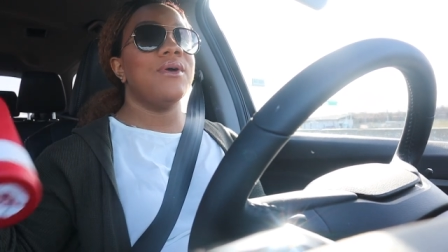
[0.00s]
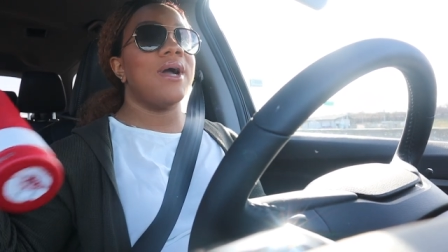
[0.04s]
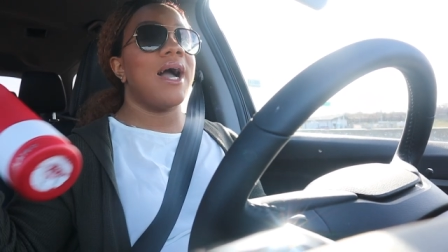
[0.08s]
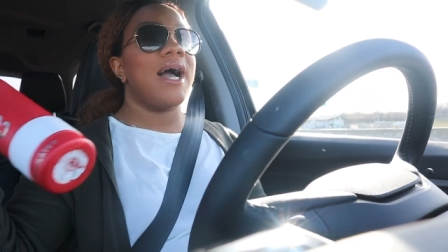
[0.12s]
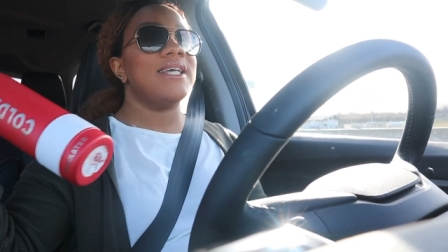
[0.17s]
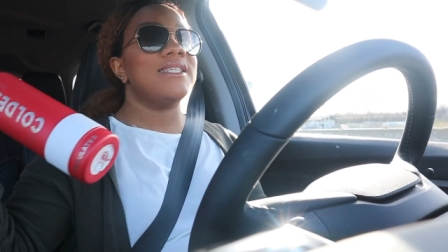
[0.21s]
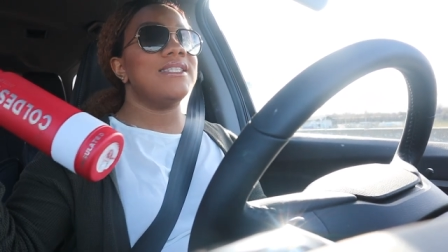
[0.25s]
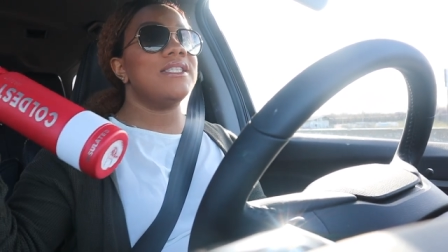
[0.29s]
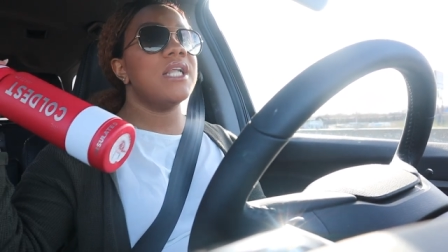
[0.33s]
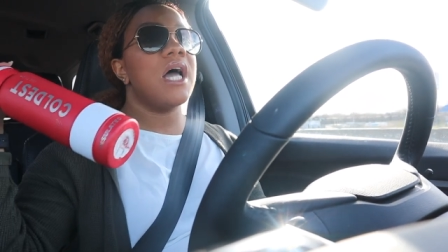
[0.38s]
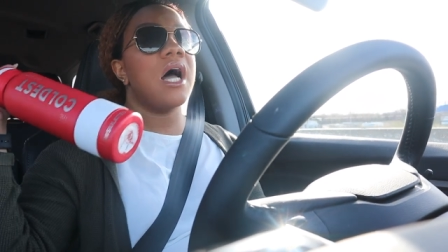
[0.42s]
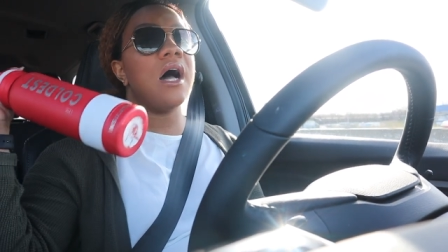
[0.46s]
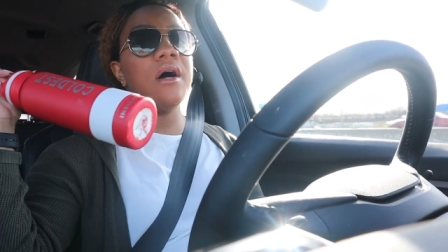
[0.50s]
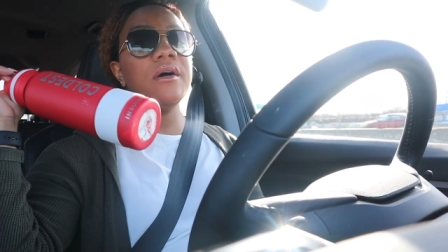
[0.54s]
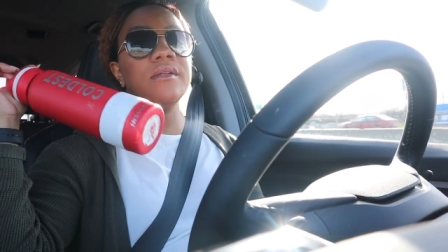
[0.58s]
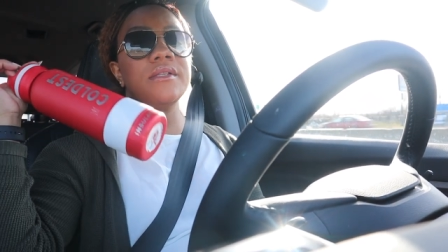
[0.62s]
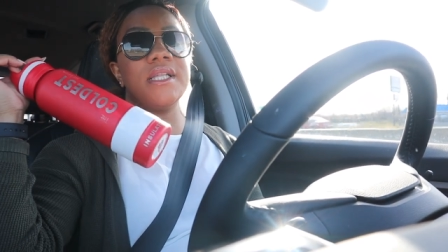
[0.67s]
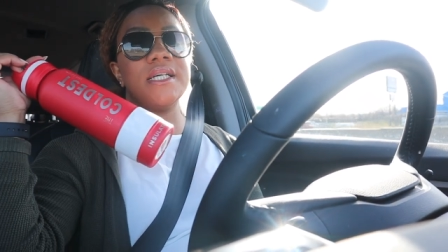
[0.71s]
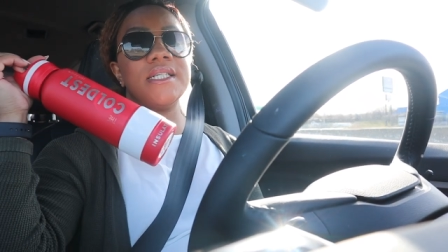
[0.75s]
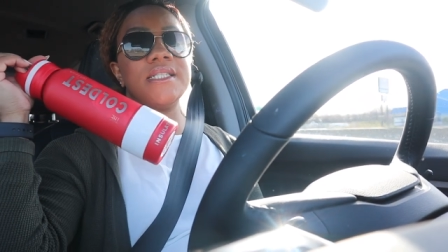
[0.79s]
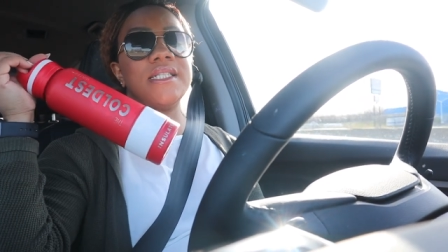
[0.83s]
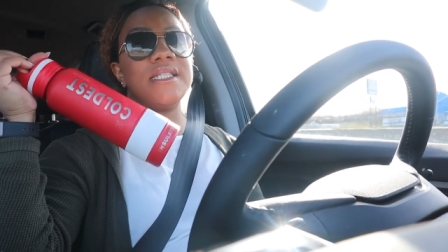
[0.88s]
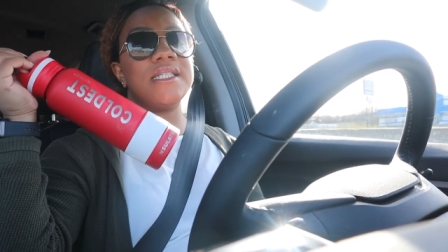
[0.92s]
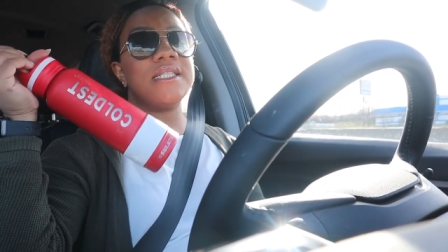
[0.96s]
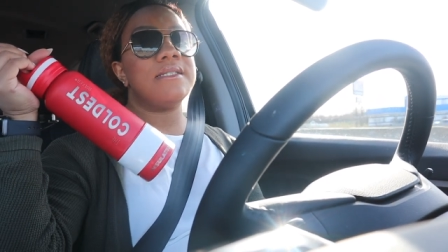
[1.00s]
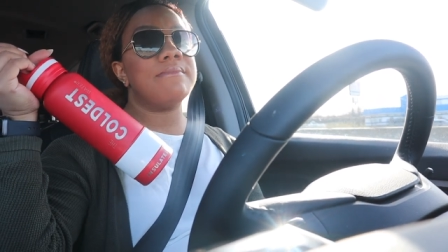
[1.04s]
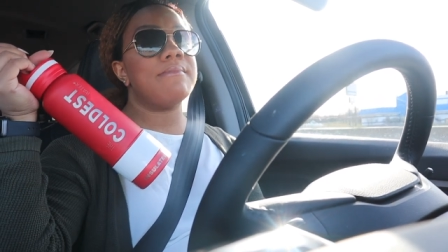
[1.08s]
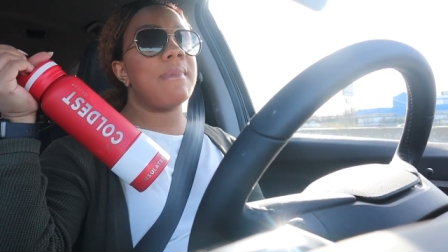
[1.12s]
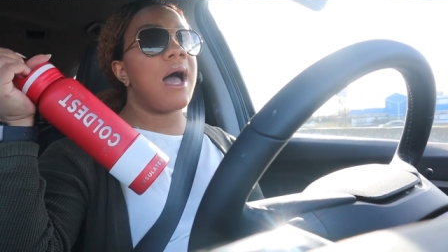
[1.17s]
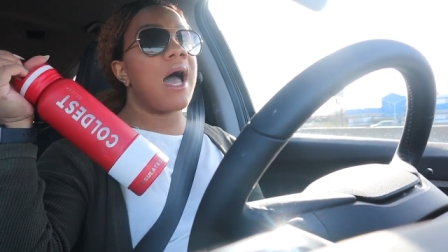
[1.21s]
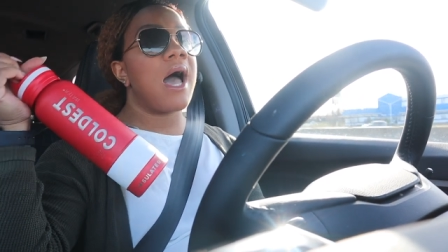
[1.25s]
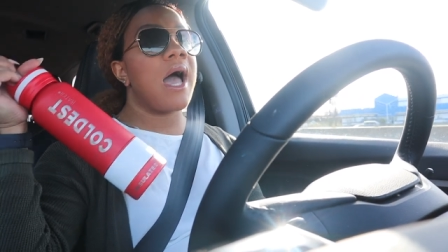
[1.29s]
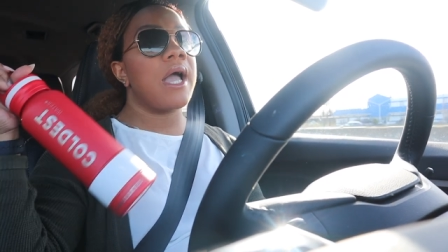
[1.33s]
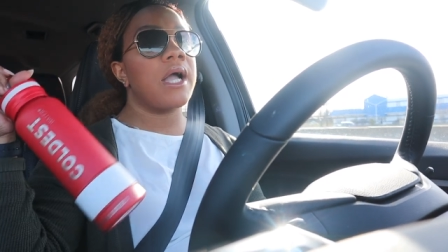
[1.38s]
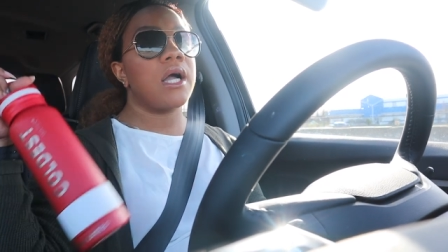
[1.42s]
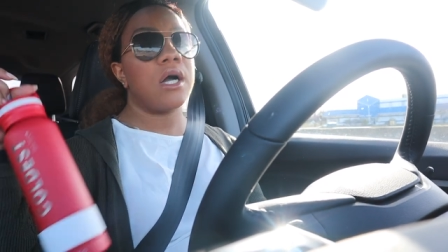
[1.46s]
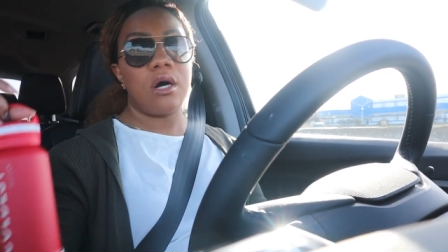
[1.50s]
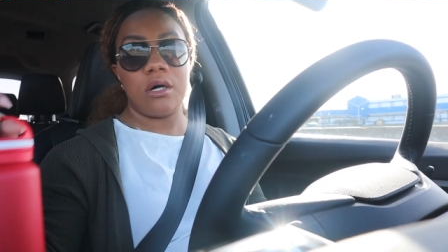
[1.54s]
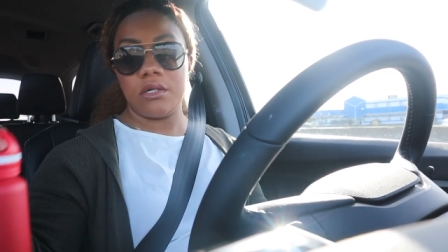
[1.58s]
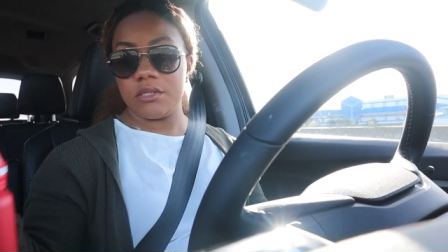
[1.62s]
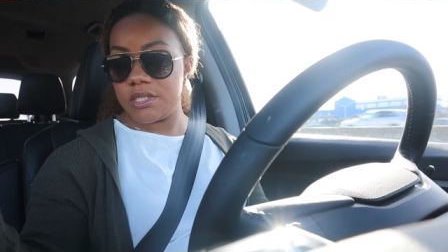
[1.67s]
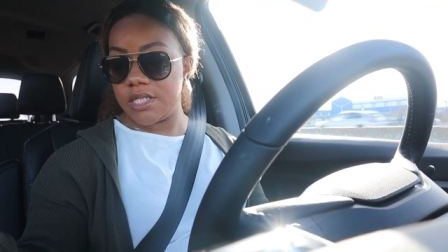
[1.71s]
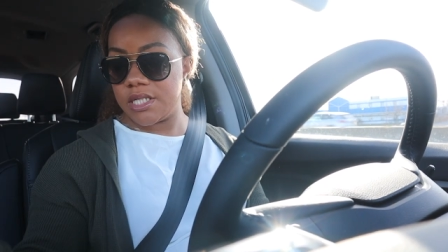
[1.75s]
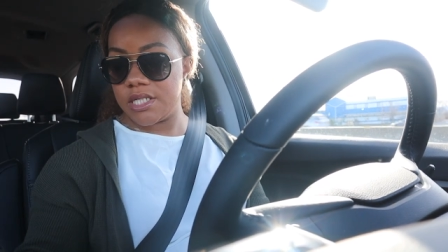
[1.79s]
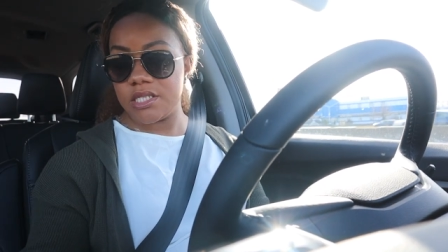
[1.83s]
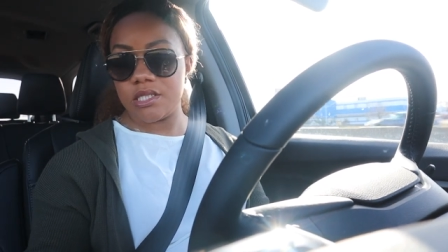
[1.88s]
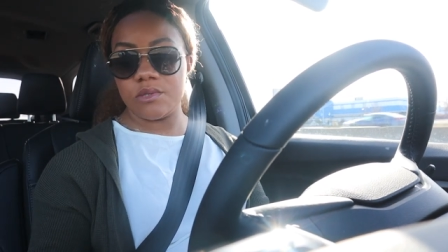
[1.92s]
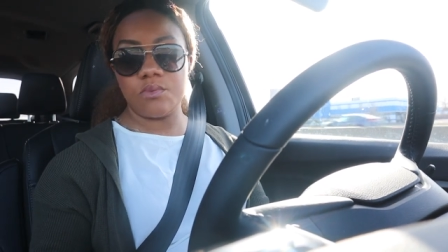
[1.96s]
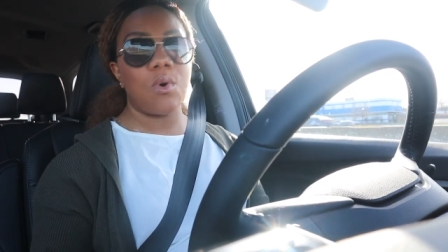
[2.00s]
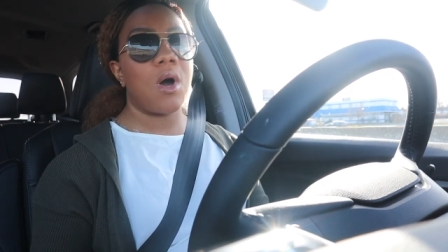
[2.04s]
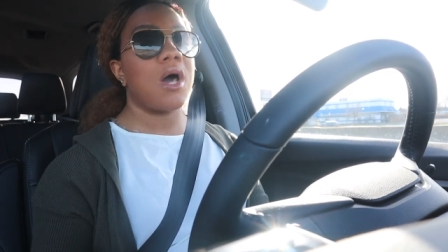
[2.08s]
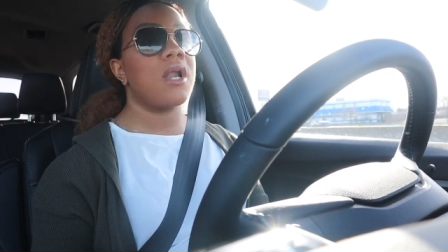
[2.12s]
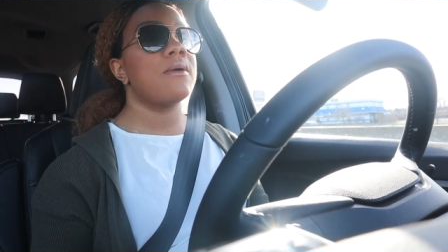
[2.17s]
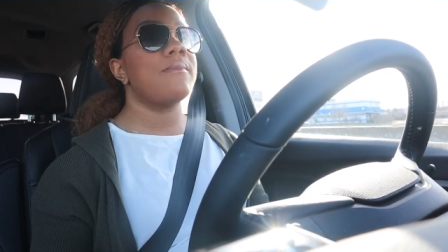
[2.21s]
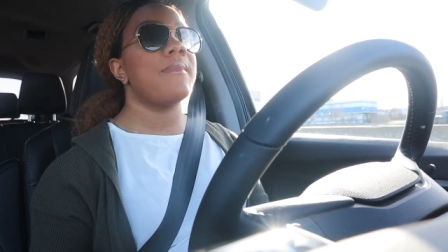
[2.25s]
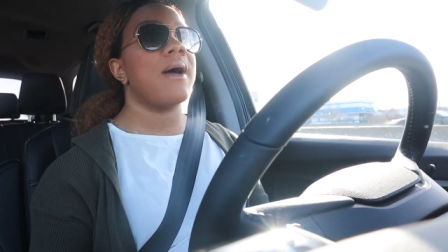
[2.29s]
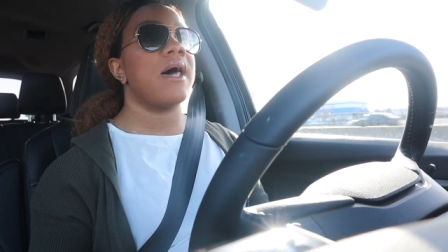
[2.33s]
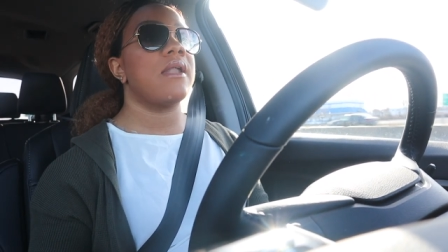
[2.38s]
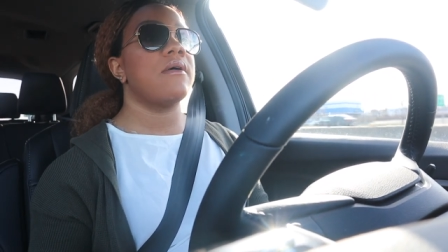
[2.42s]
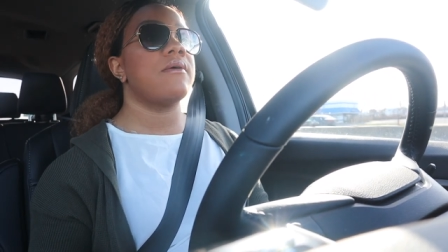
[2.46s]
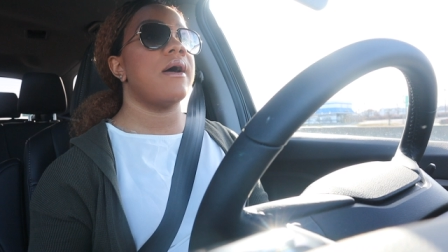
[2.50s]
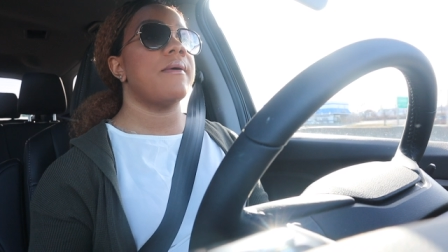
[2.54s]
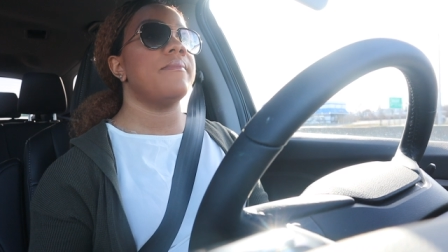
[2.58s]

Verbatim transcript: You guys know this is my coldest water bottle.